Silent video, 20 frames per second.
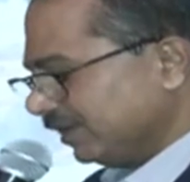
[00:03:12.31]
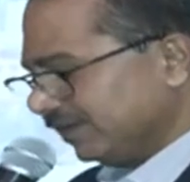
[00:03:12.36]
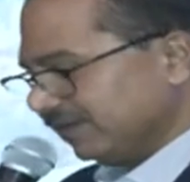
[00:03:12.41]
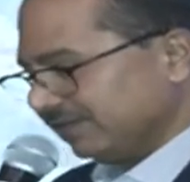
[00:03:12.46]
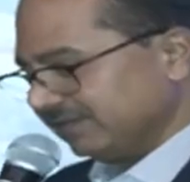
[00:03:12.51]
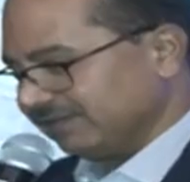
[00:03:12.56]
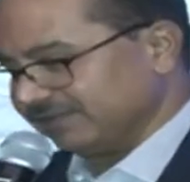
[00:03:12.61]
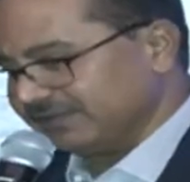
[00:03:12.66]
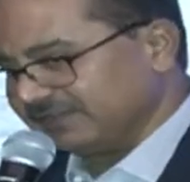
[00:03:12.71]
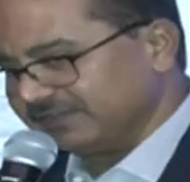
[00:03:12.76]

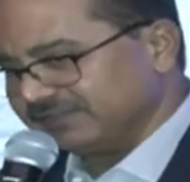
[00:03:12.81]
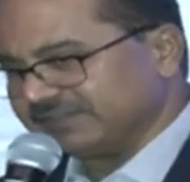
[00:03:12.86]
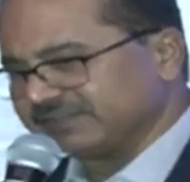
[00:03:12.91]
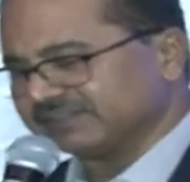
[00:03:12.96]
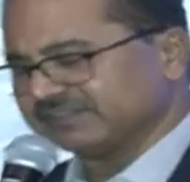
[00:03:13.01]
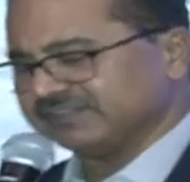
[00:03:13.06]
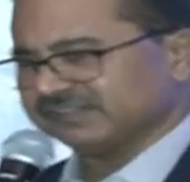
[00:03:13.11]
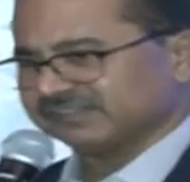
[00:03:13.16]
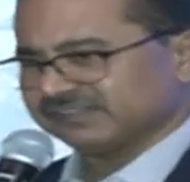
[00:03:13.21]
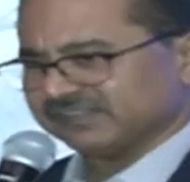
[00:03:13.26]
And he
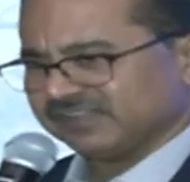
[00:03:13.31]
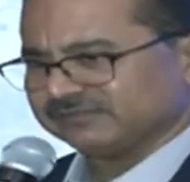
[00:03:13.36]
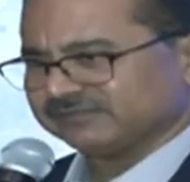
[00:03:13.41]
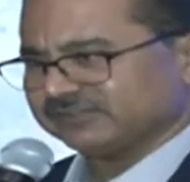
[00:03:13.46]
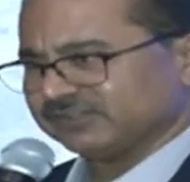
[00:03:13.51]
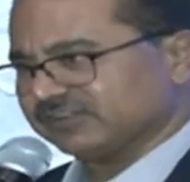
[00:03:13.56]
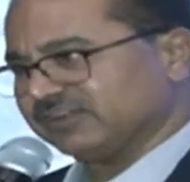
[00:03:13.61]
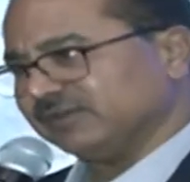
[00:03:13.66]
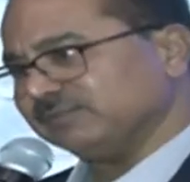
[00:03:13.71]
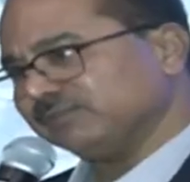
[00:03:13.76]
did this
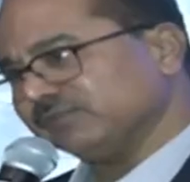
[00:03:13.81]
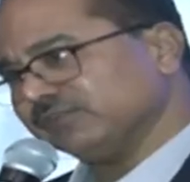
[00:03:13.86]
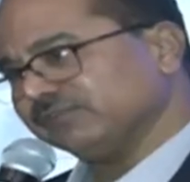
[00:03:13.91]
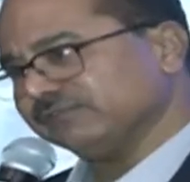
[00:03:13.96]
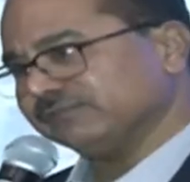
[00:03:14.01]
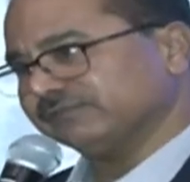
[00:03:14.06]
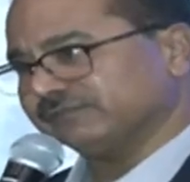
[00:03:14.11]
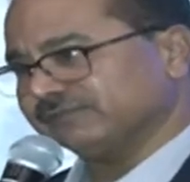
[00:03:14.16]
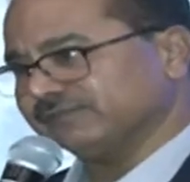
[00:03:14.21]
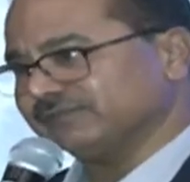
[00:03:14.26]
after a couple
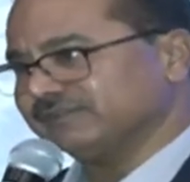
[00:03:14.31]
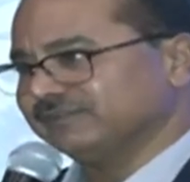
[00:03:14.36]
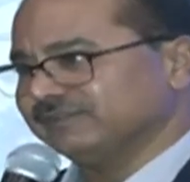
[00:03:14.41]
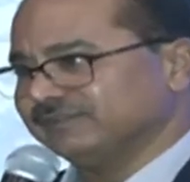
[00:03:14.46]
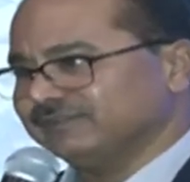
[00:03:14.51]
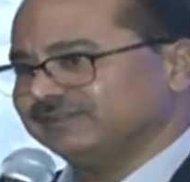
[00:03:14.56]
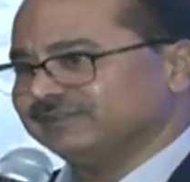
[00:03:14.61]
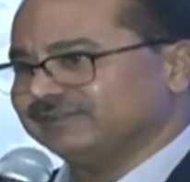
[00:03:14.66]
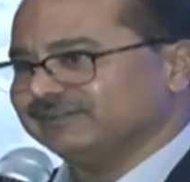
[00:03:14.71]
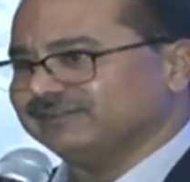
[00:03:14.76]
of
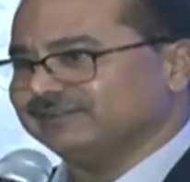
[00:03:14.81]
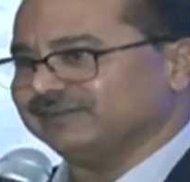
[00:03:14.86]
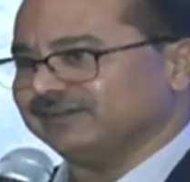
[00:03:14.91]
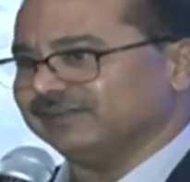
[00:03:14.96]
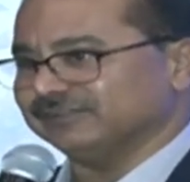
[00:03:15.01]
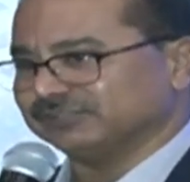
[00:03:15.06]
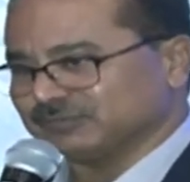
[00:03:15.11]
uh,